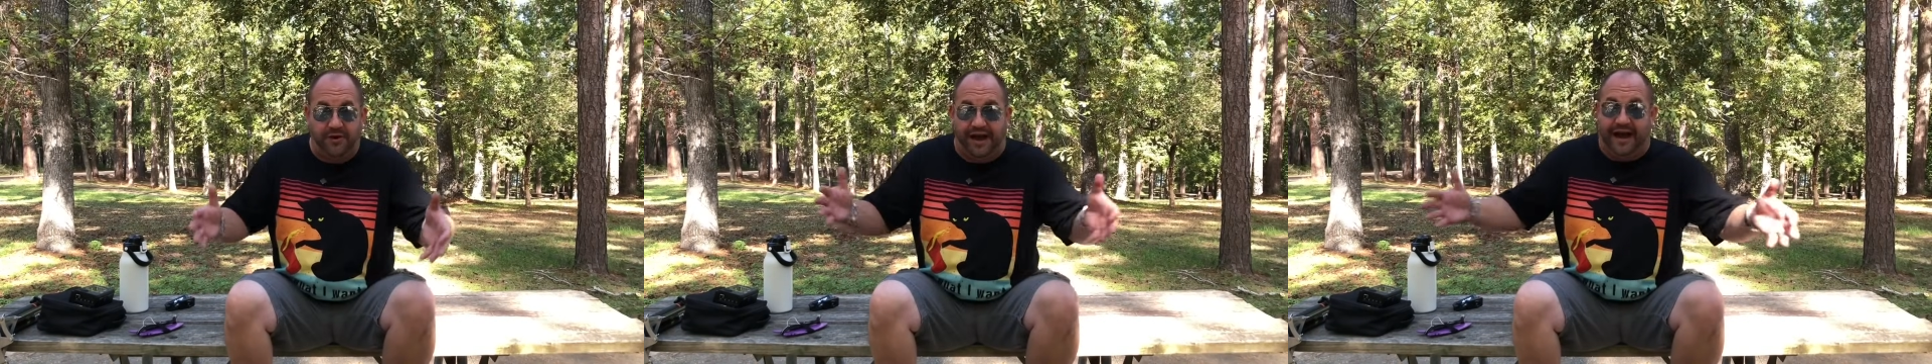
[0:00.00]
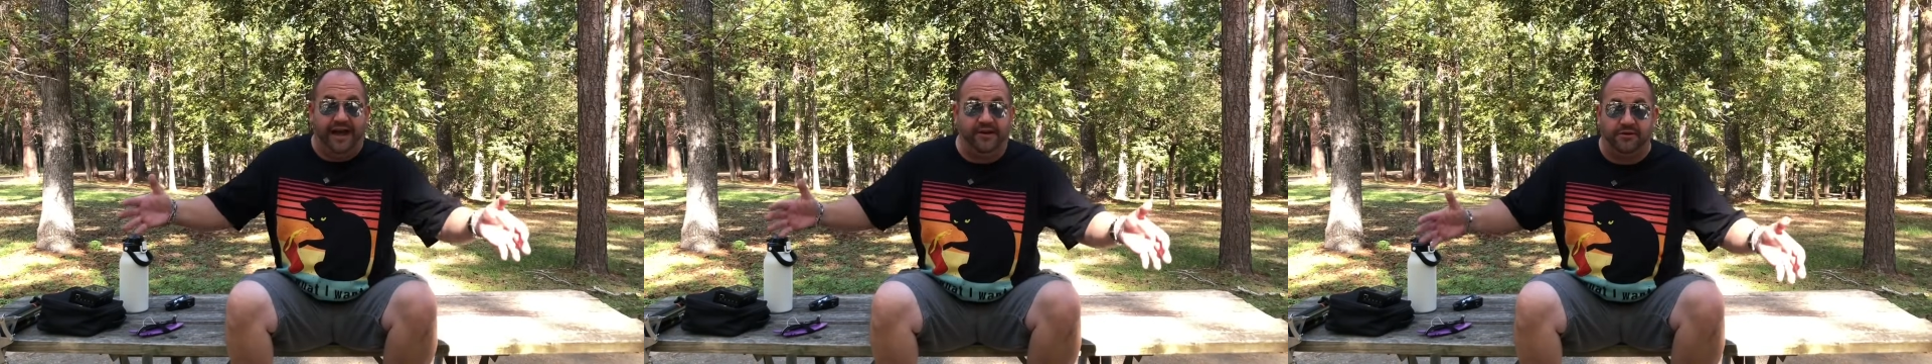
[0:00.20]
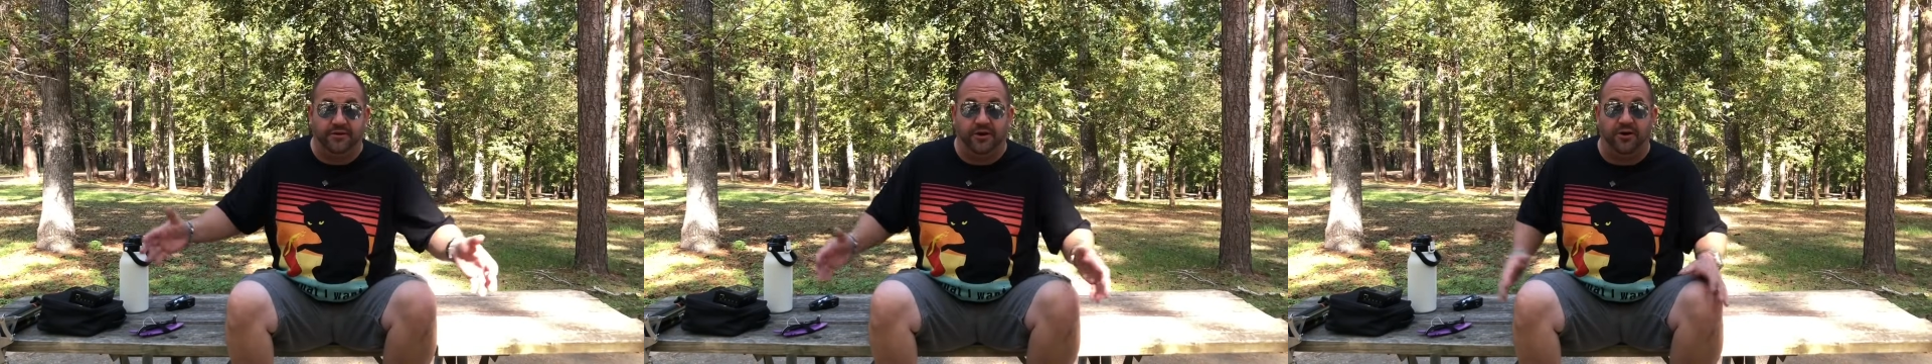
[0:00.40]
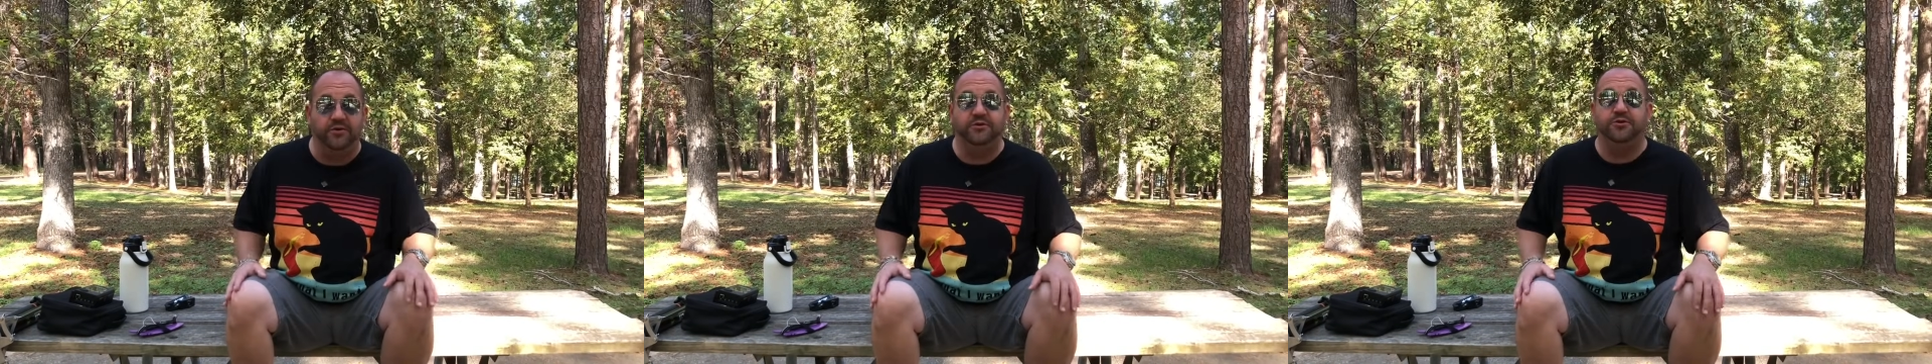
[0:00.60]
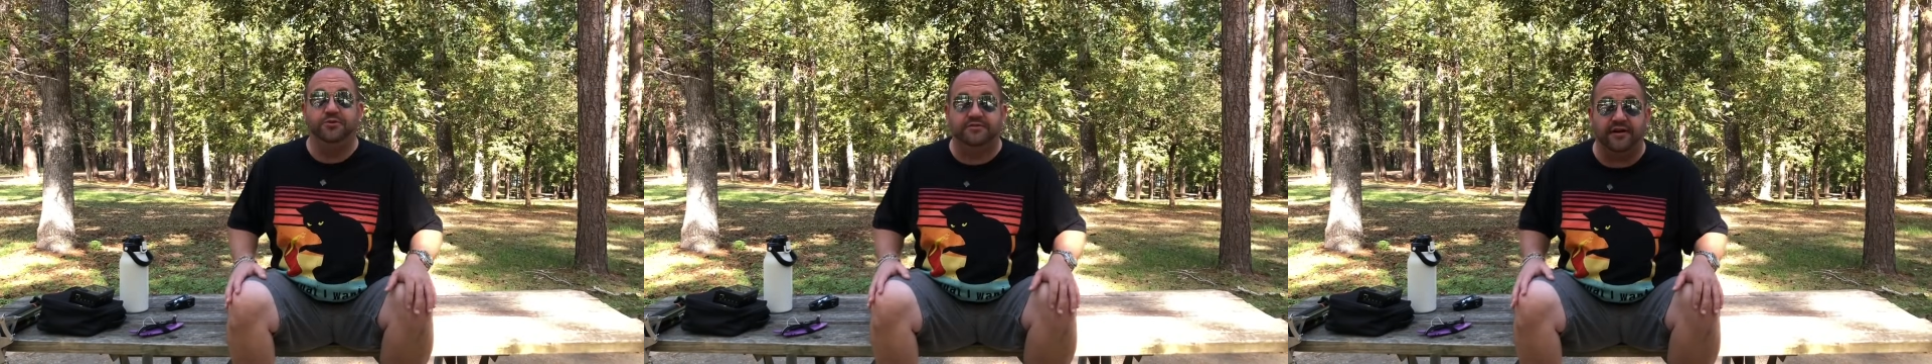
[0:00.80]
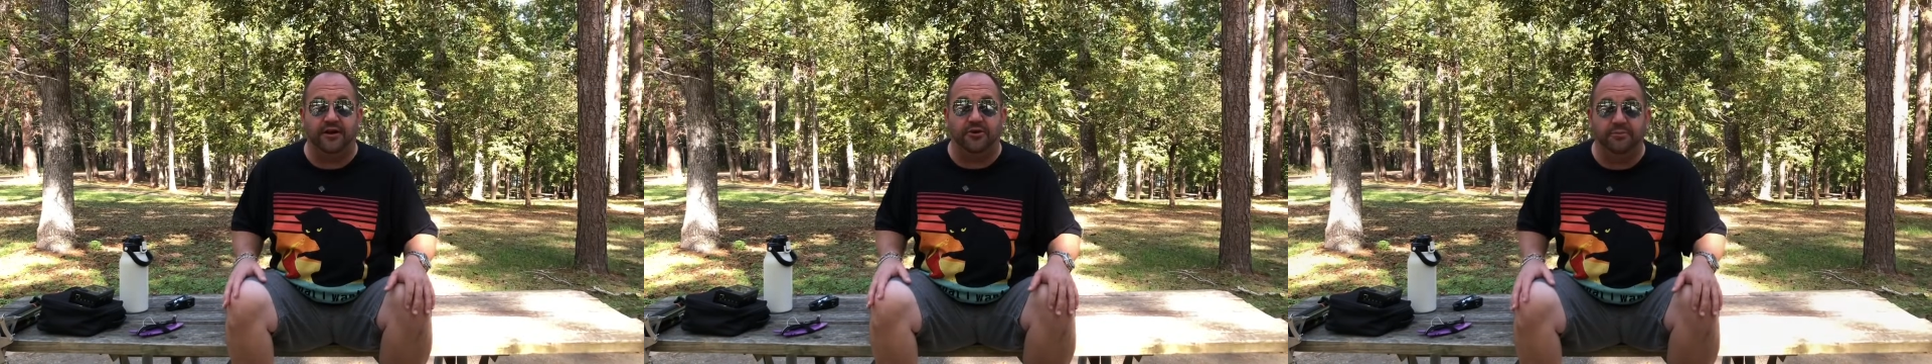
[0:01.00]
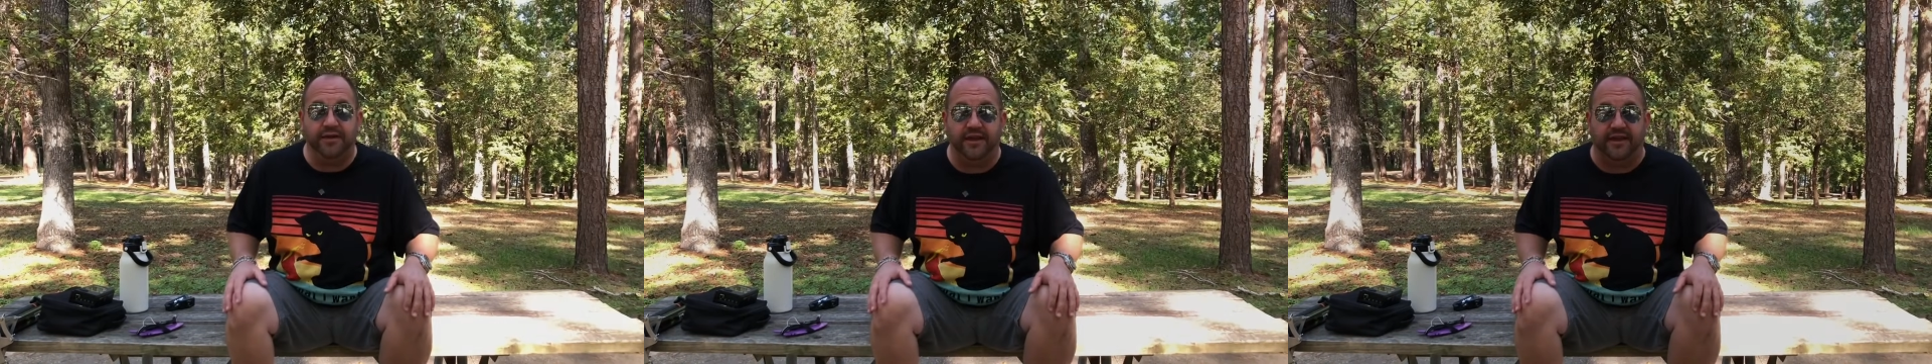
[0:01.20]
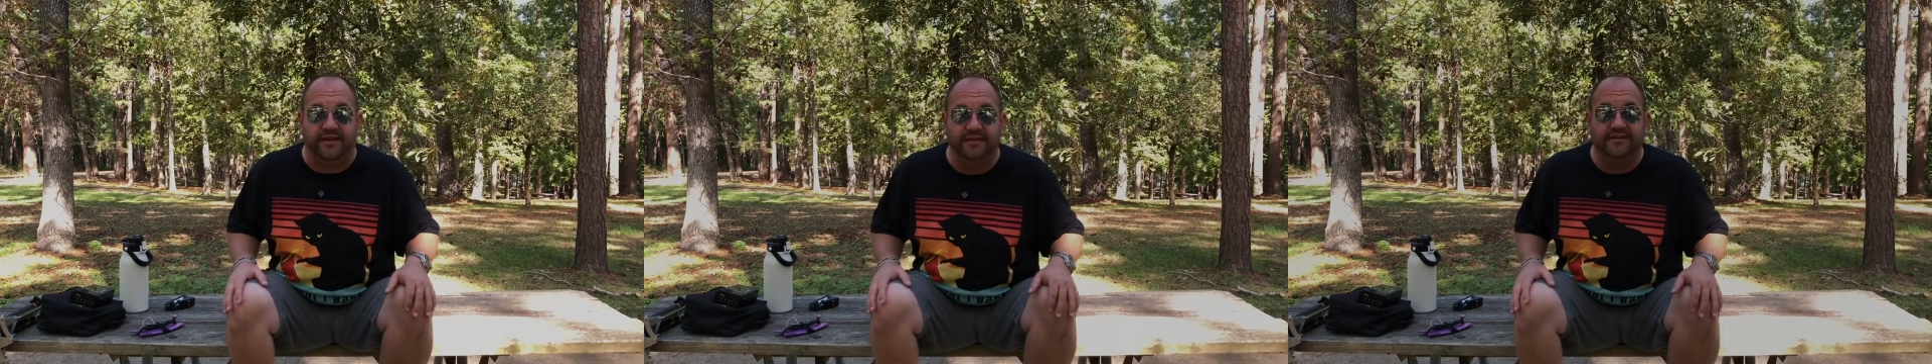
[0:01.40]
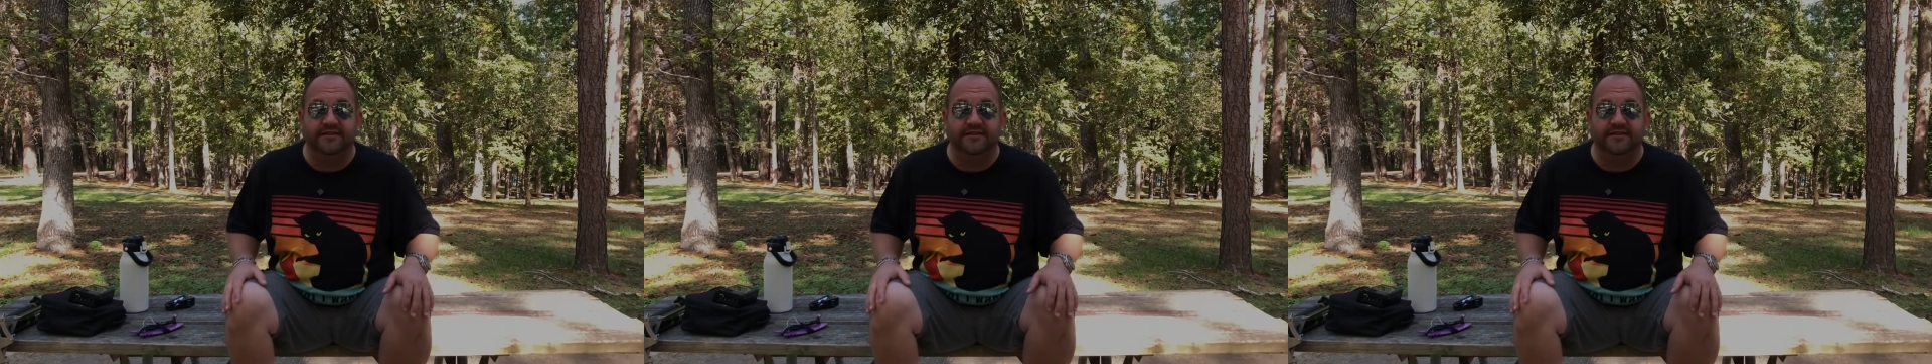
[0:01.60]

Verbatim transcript: I don't know. You tell me.